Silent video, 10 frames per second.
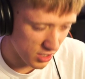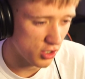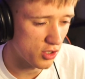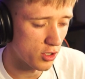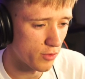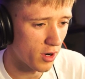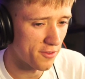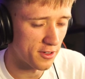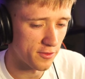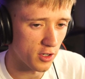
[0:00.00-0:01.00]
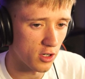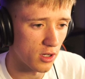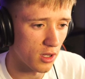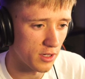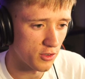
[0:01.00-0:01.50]
at least she's doing the right thing for her.
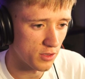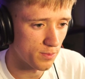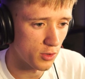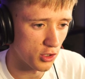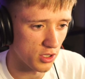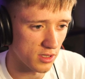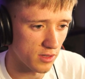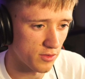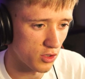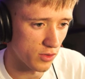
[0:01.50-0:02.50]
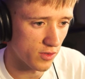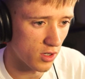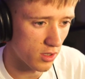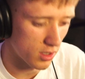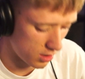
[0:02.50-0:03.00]
Like, if you push yourself too
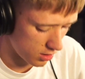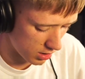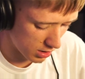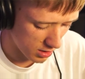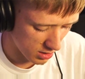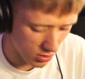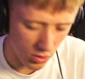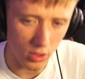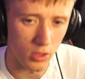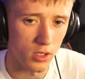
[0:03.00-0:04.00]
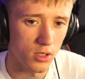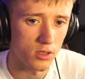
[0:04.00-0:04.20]
far, then like that's not good.